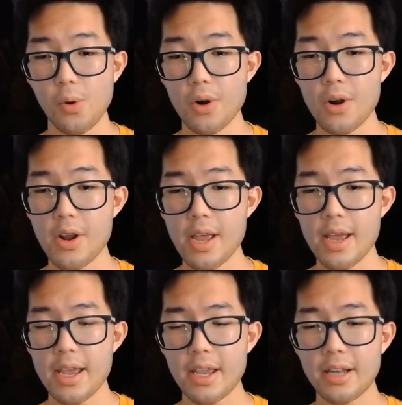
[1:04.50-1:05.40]
or
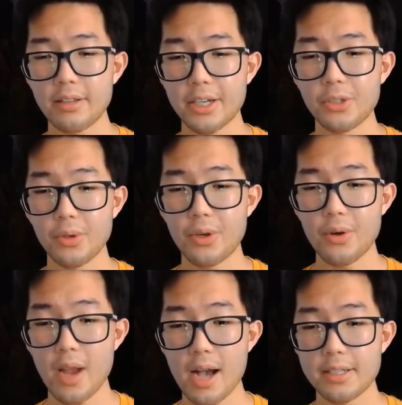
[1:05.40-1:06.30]
intellectual
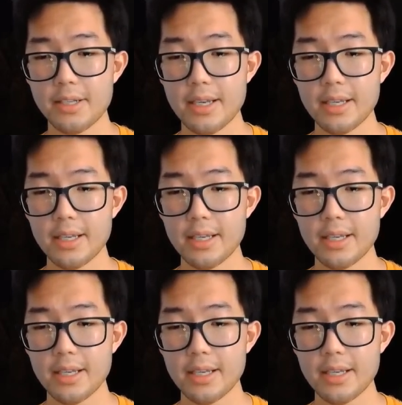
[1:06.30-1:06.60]
curiosity,